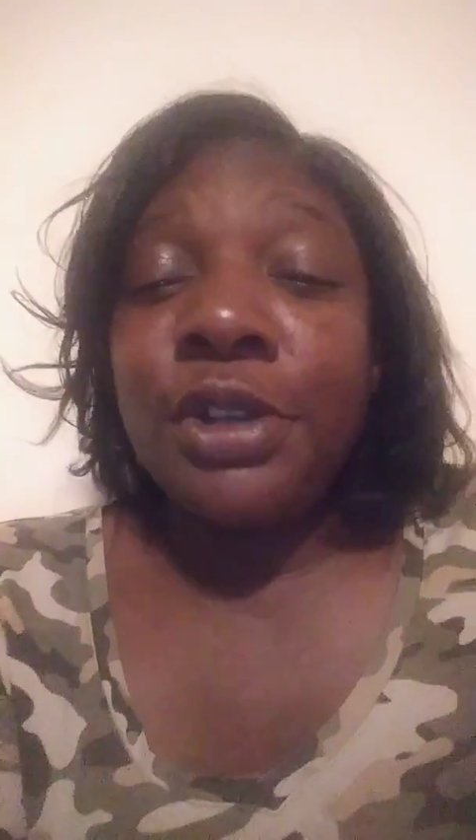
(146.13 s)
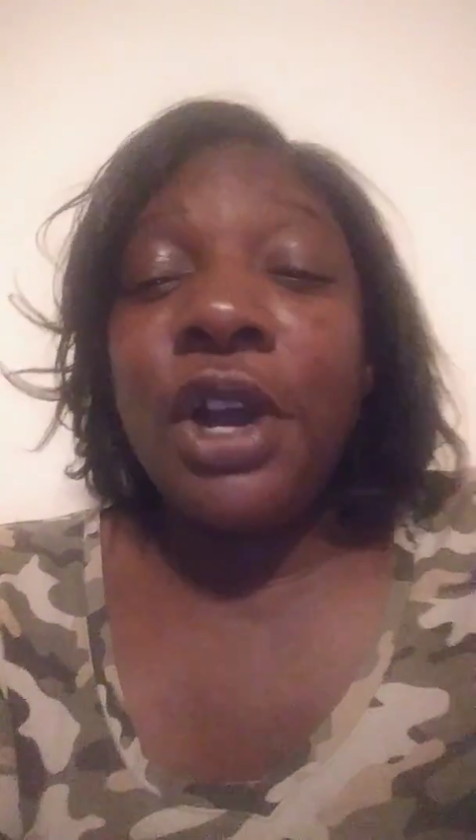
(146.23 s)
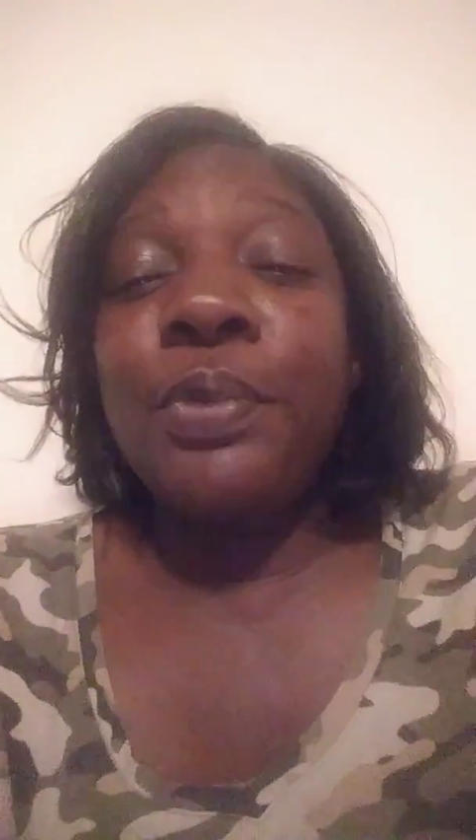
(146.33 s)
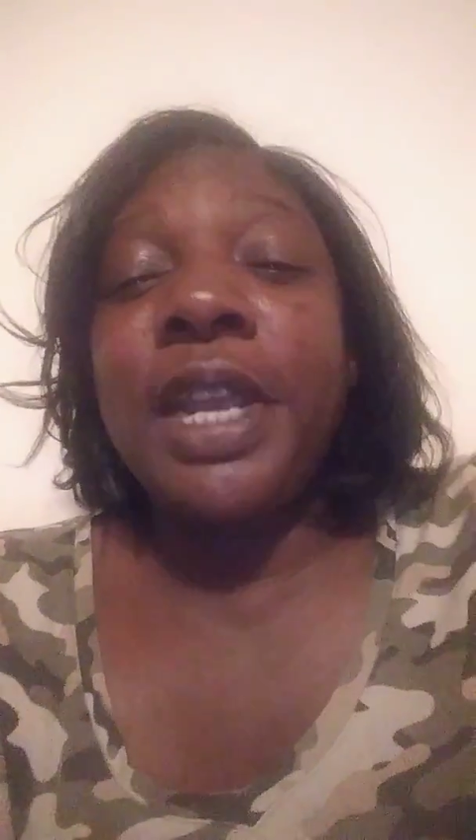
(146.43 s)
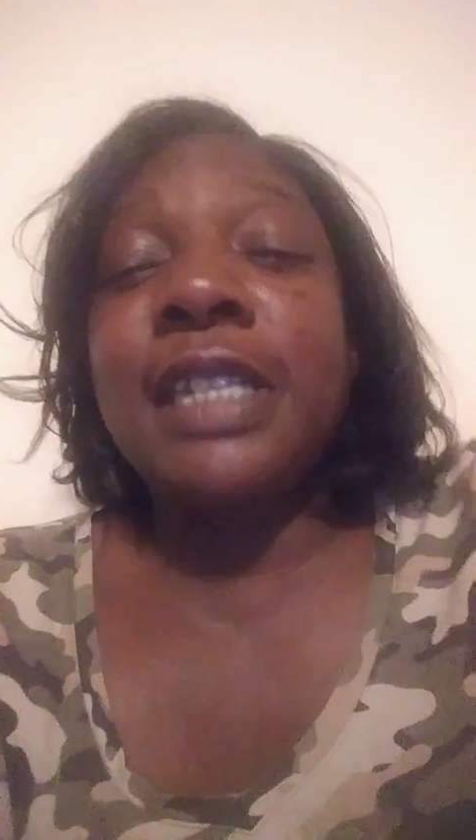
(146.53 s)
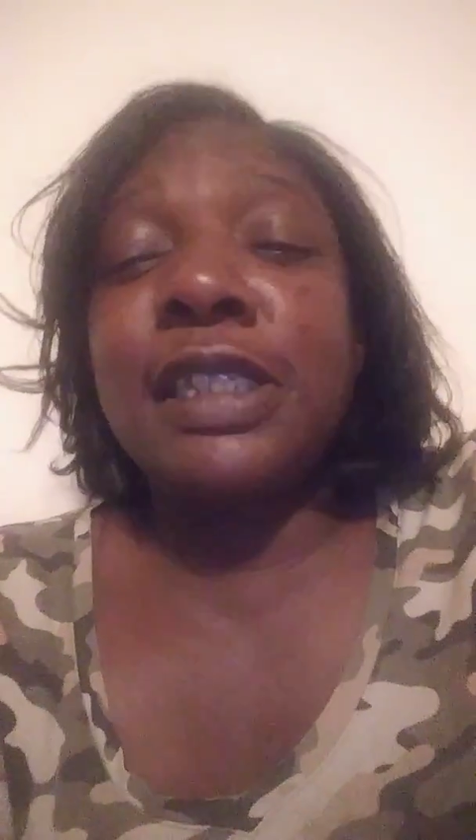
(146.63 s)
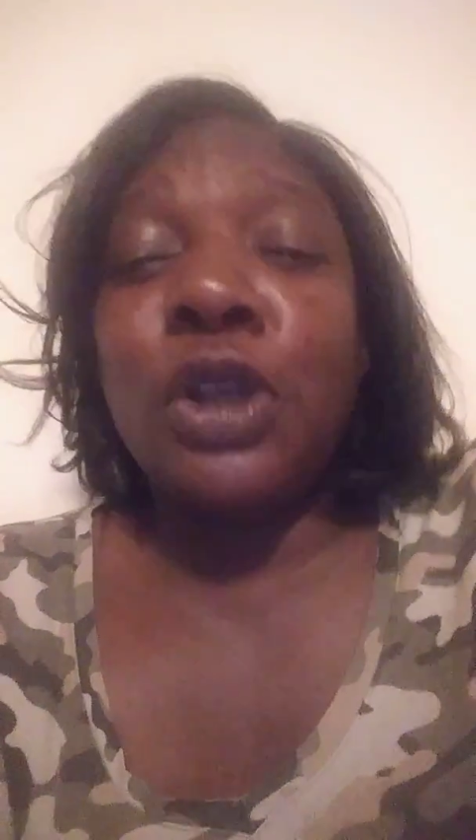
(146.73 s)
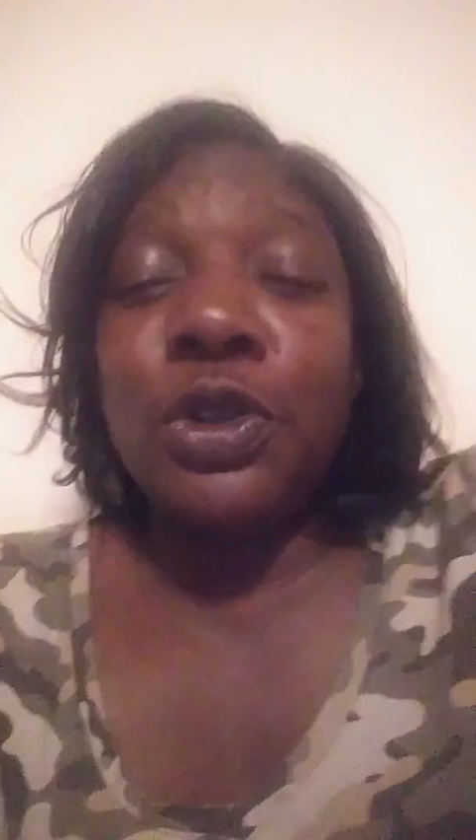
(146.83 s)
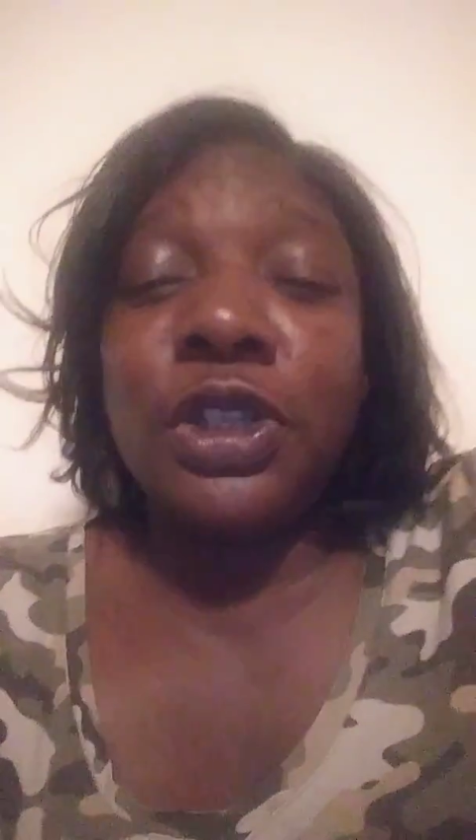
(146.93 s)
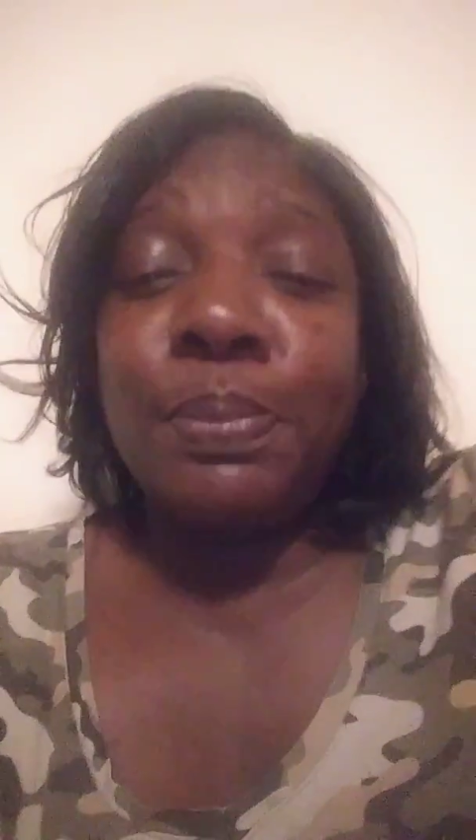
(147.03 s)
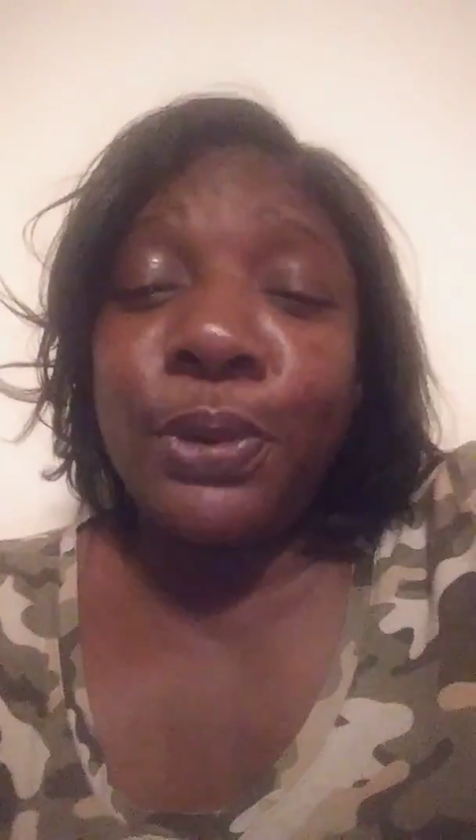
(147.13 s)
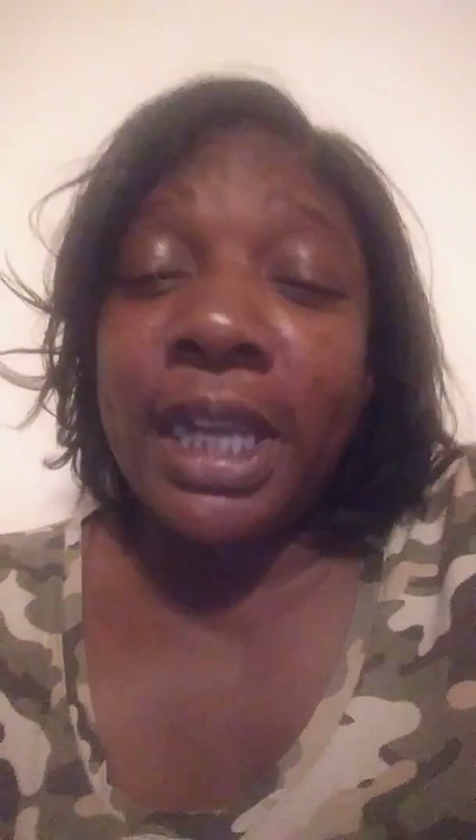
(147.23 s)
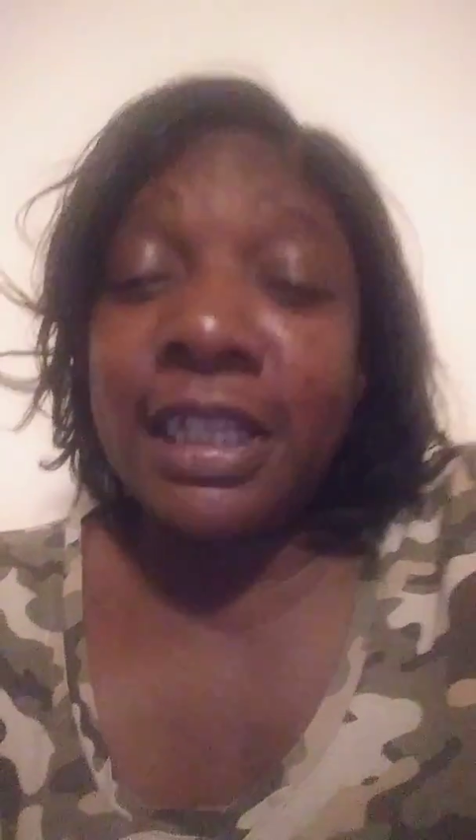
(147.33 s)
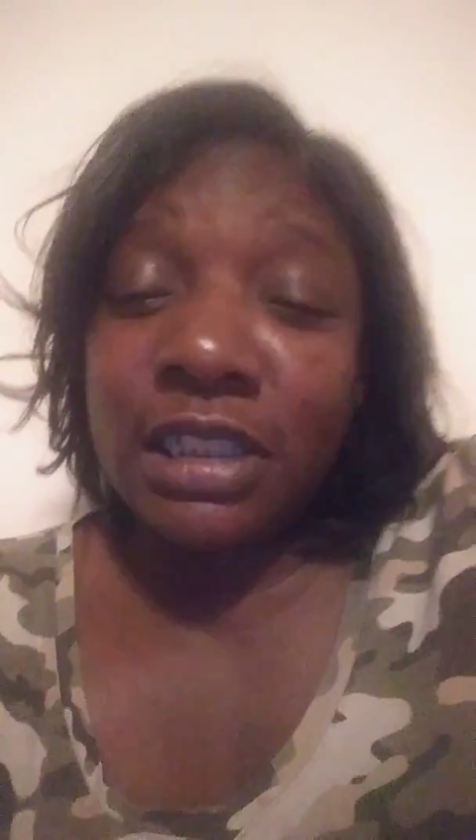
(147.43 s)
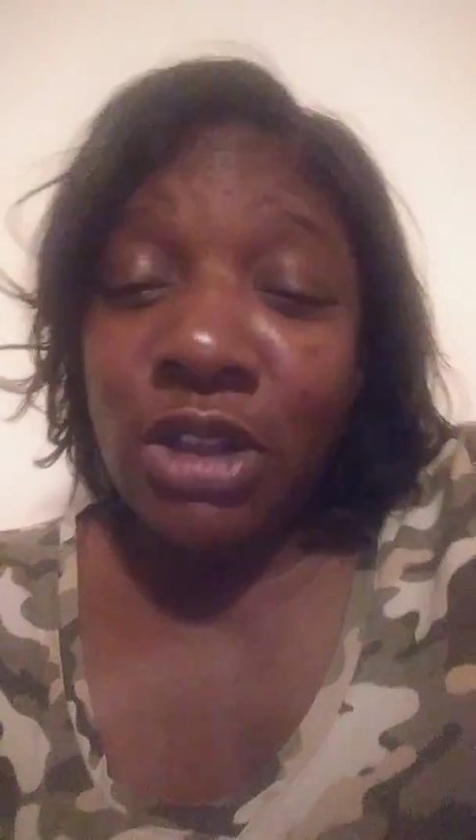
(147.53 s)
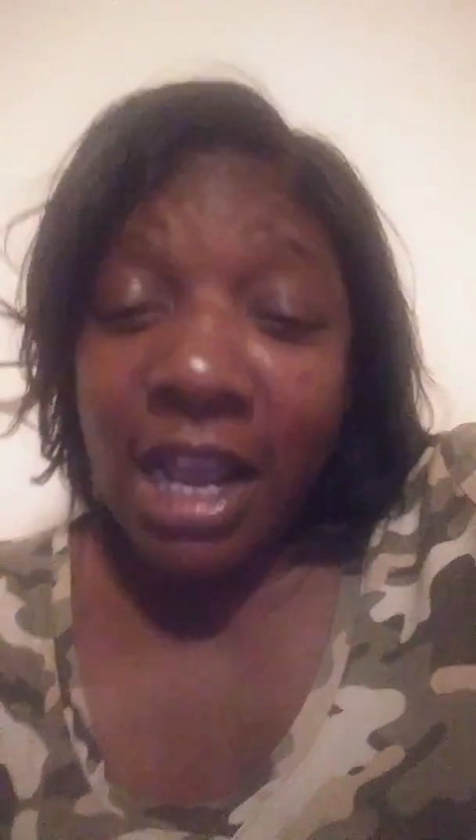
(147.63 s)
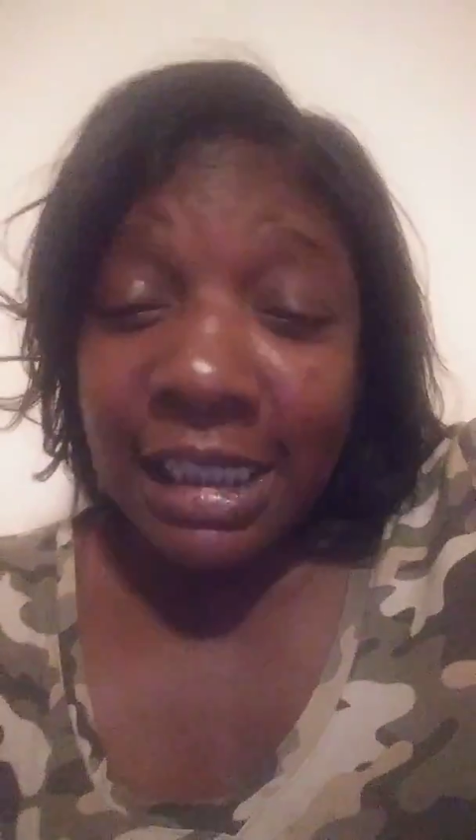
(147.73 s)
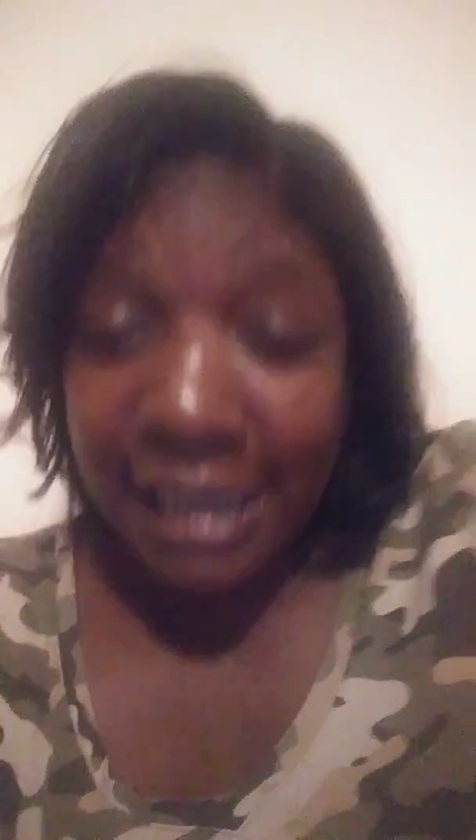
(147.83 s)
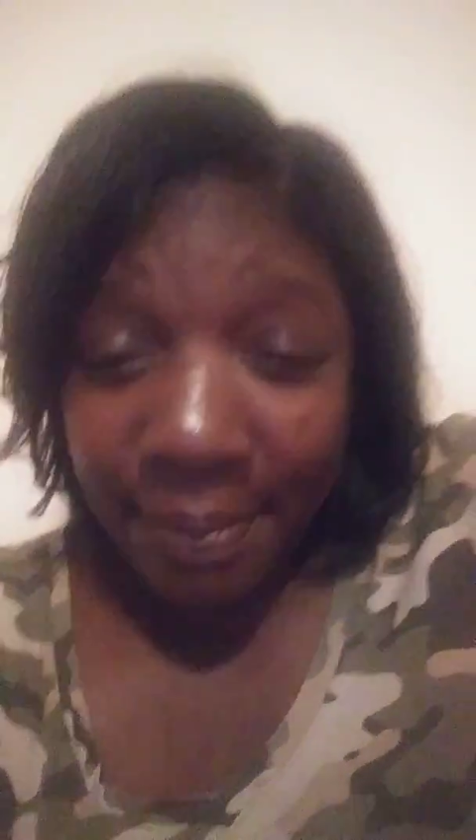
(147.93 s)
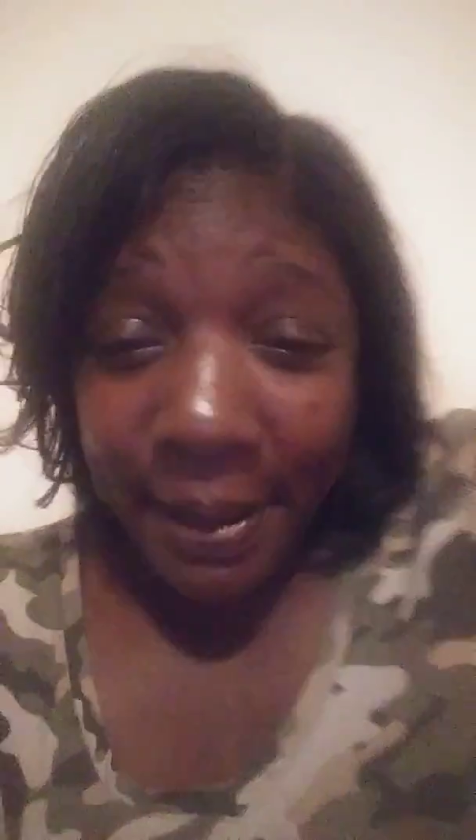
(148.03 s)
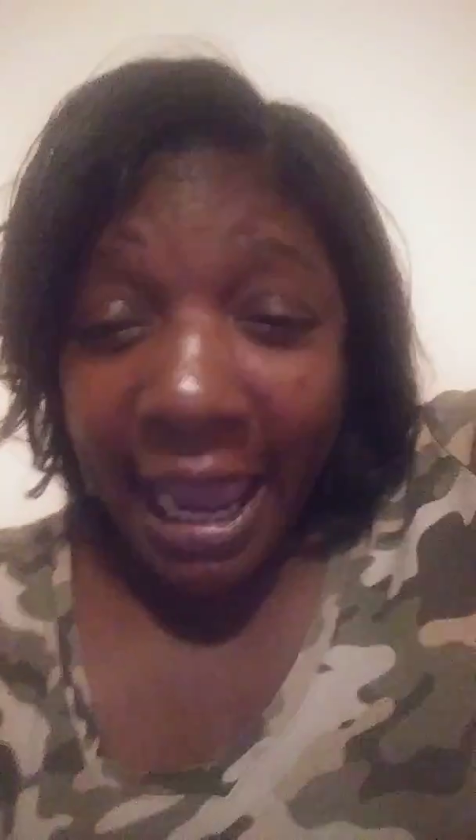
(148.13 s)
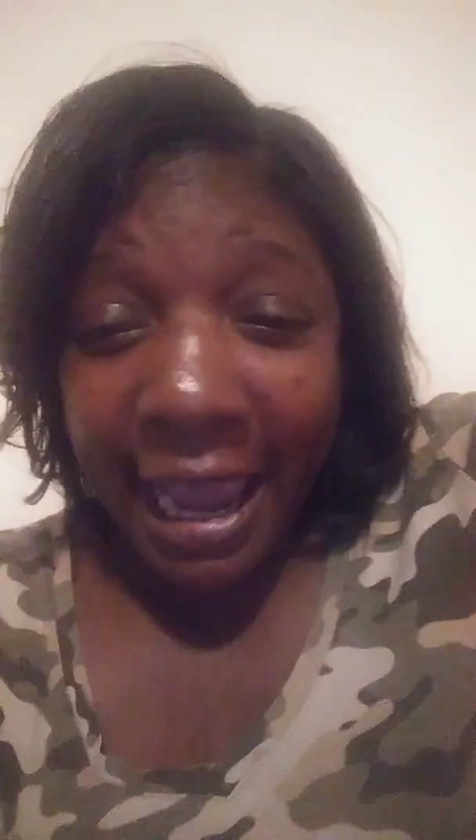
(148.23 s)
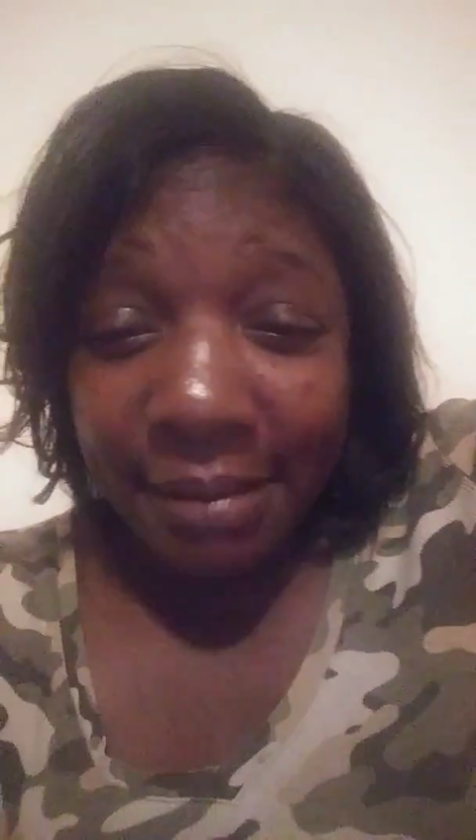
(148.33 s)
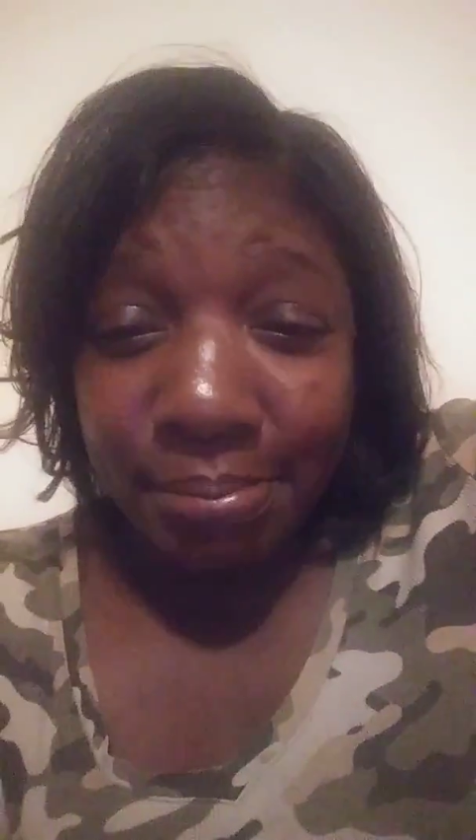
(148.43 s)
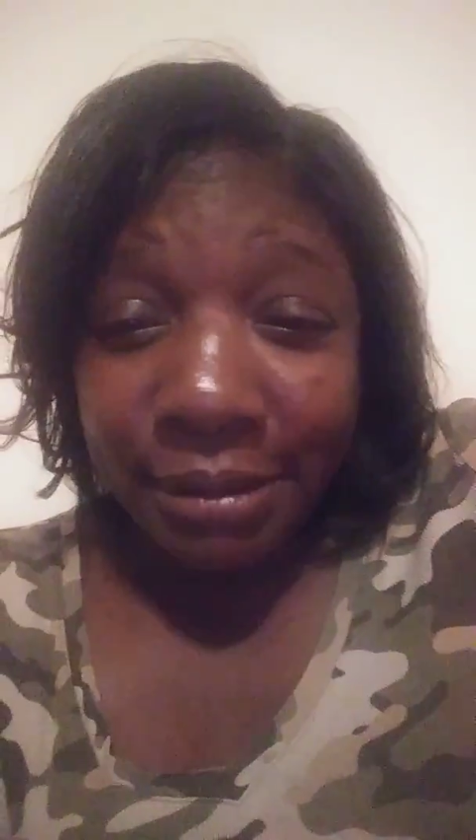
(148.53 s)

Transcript: know where Soulja Boy is locked up at,